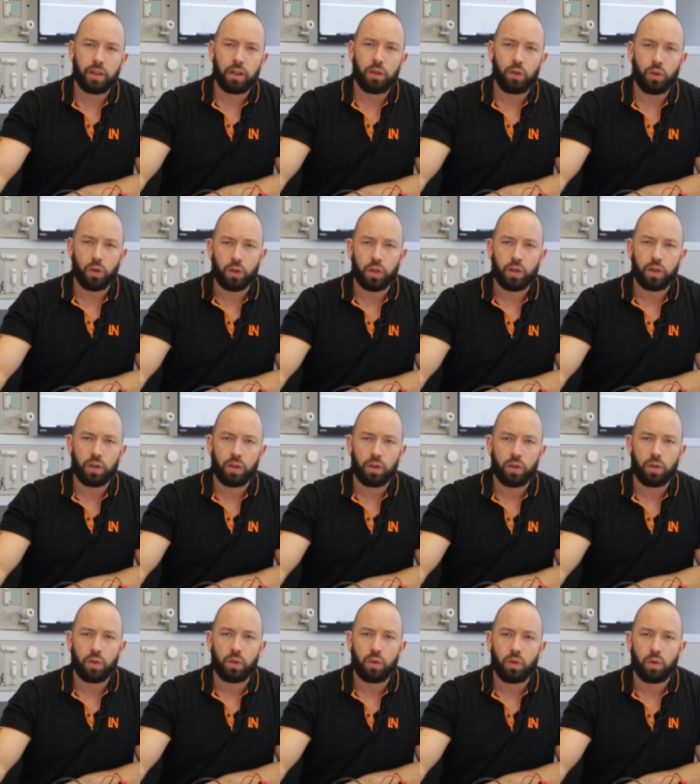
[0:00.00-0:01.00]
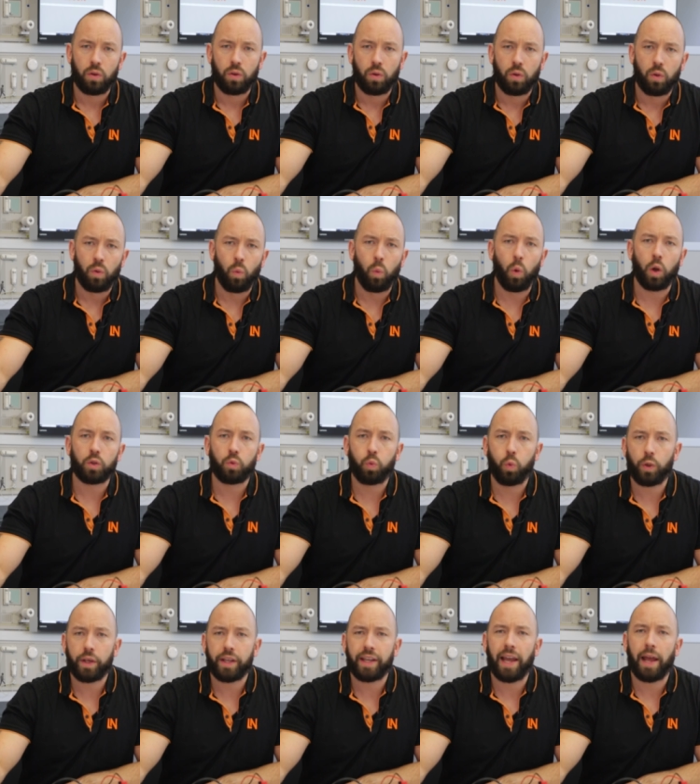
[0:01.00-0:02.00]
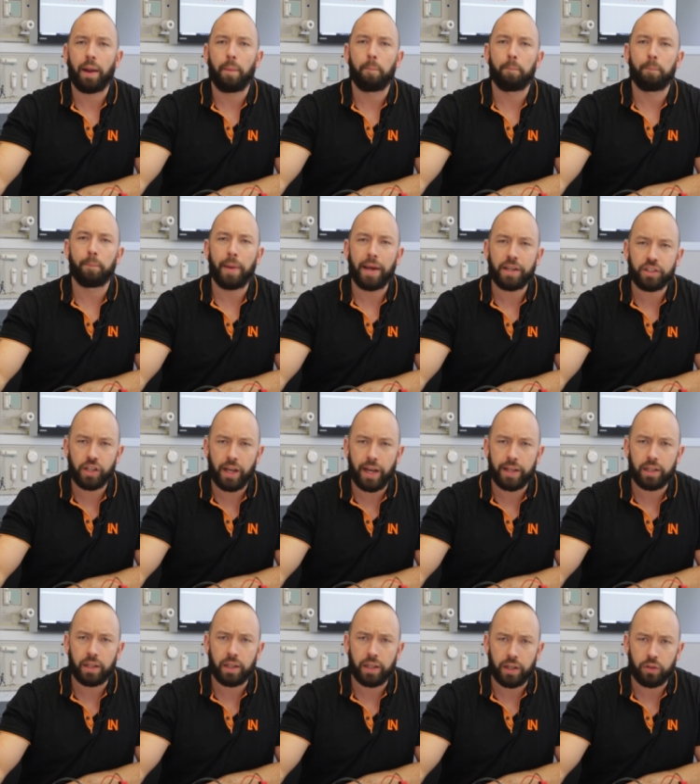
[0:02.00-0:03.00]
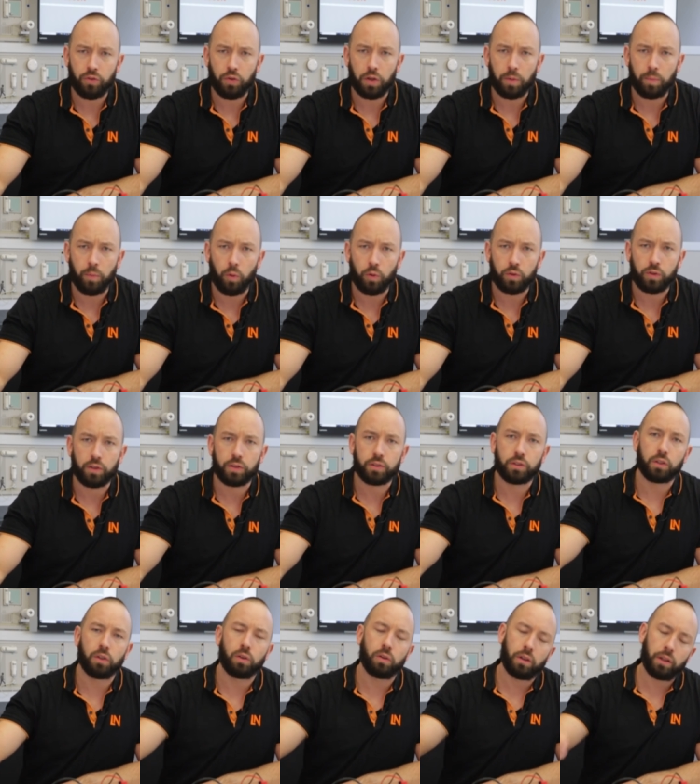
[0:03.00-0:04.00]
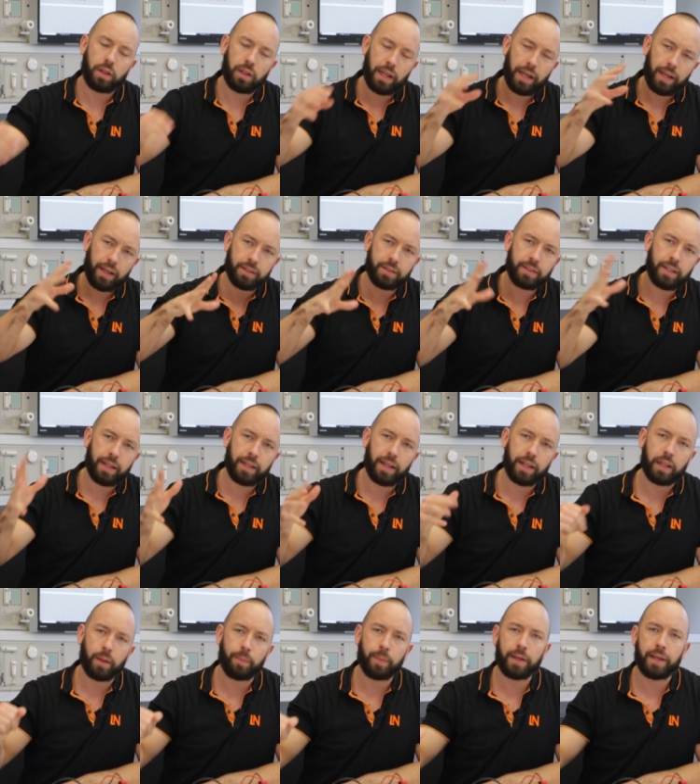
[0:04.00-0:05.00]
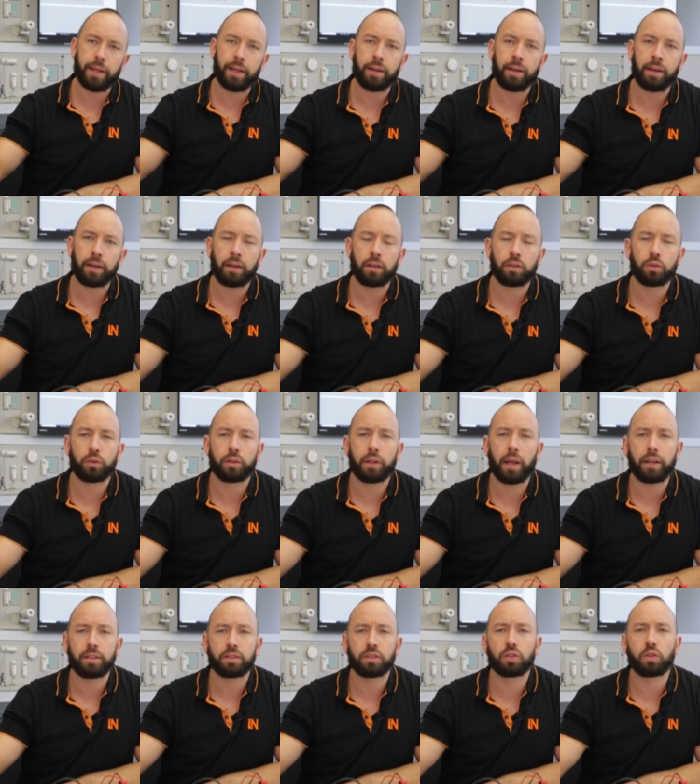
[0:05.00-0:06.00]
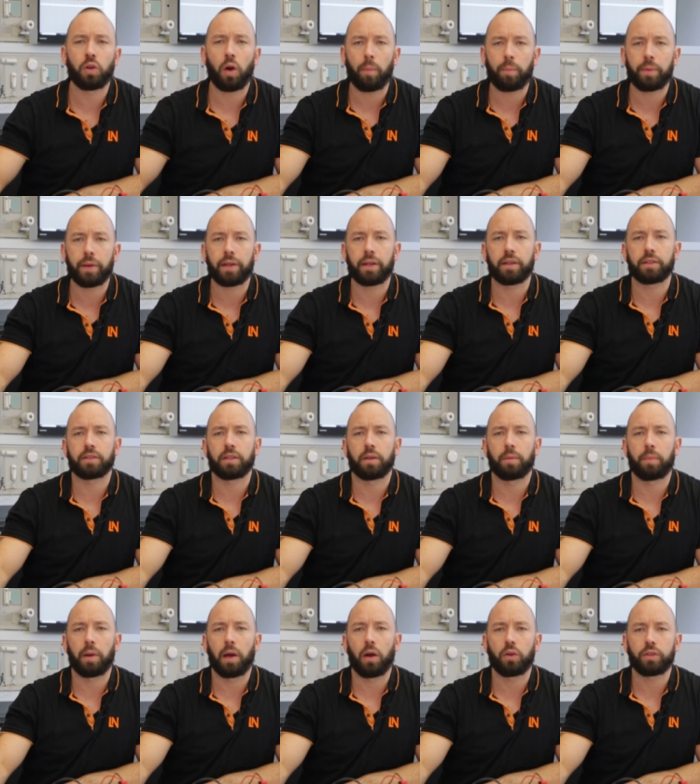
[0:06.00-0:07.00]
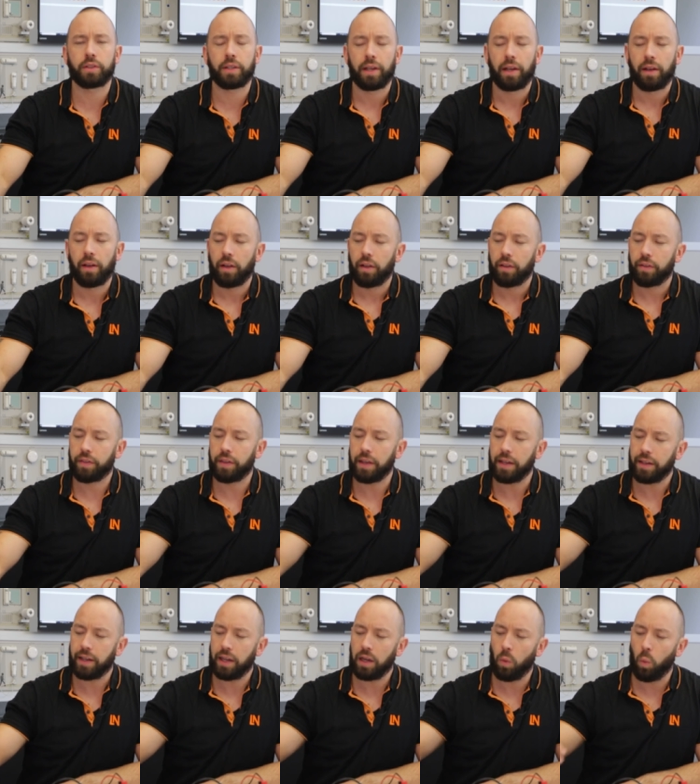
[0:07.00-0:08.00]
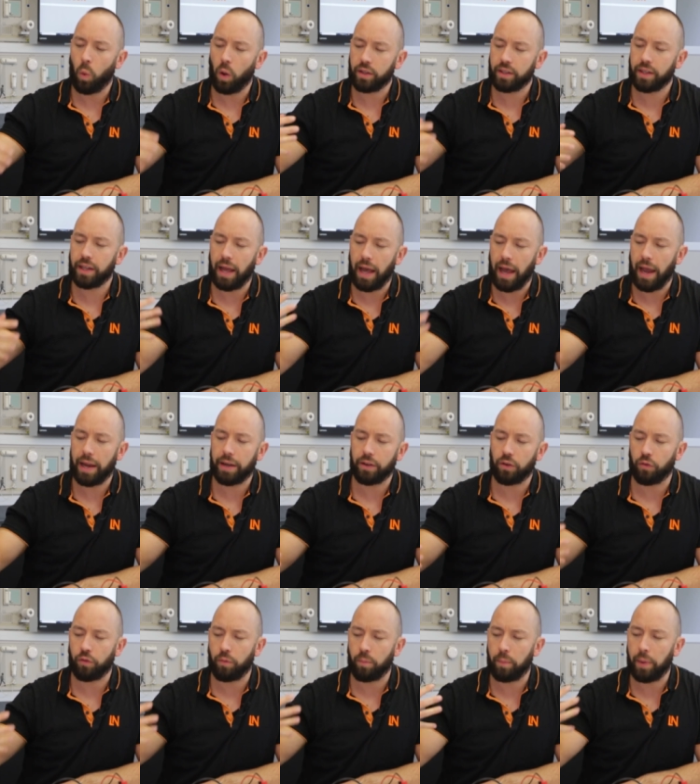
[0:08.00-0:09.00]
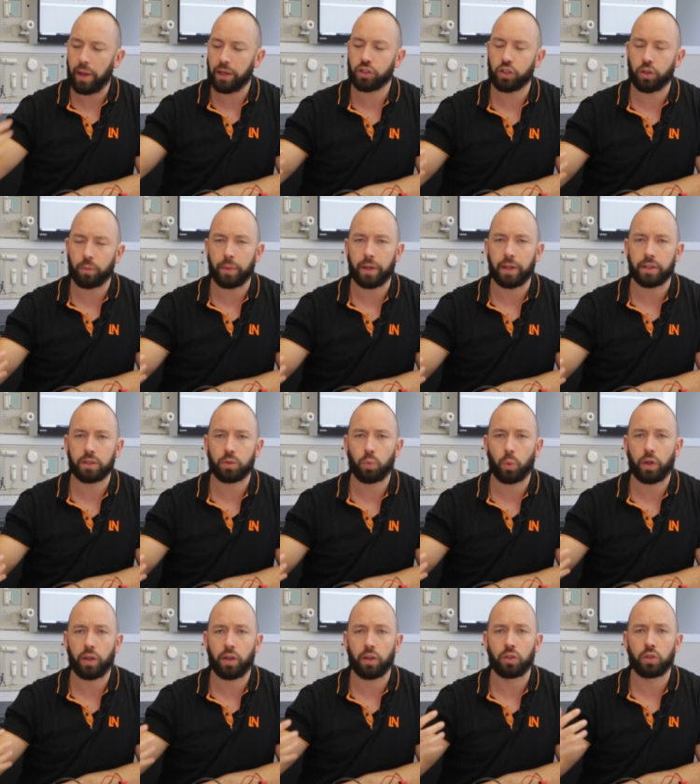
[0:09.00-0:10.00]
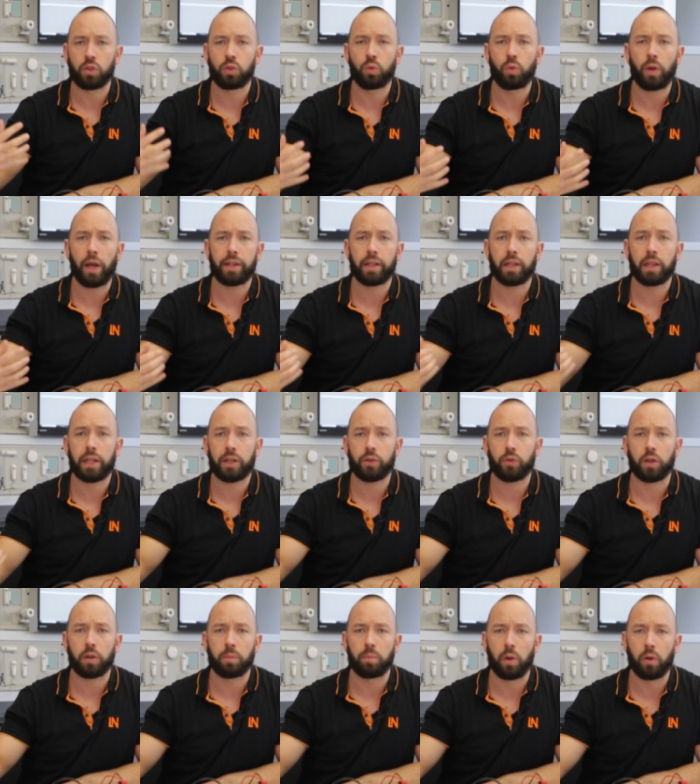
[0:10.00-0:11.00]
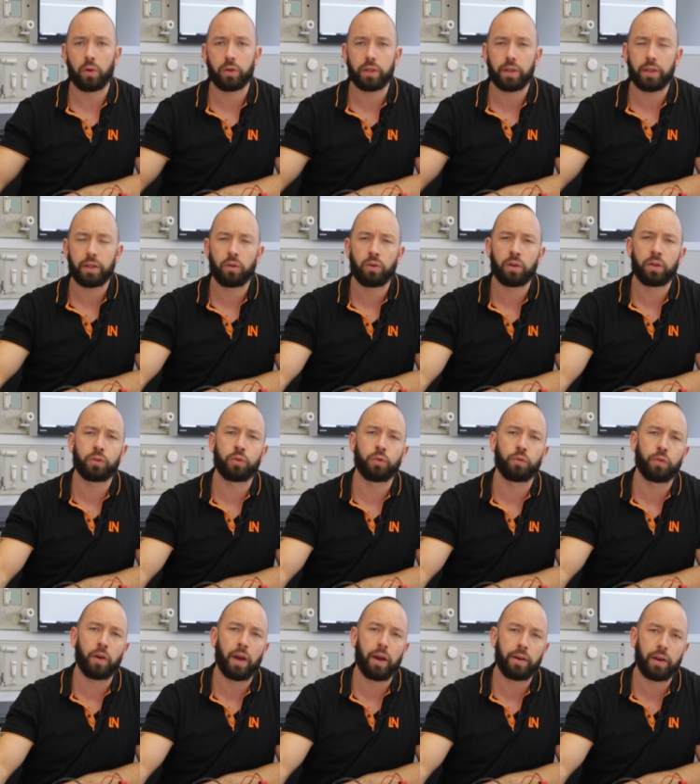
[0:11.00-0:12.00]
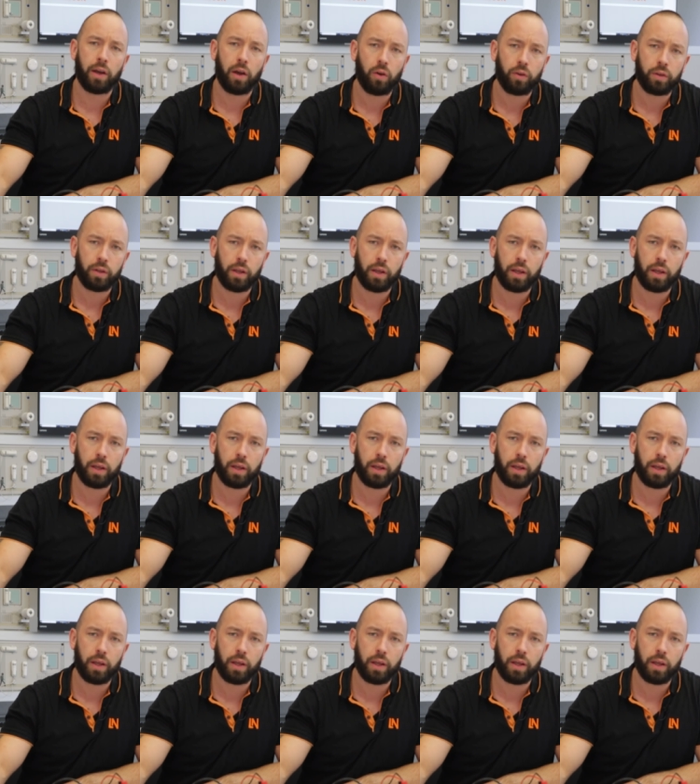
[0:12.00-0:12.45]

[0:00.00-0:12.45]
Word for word: a look what we can measure at the electric motor. So, like I said at the beginning, today's topic is about thinking what kind of measurements we can do at the electric motor in order to find out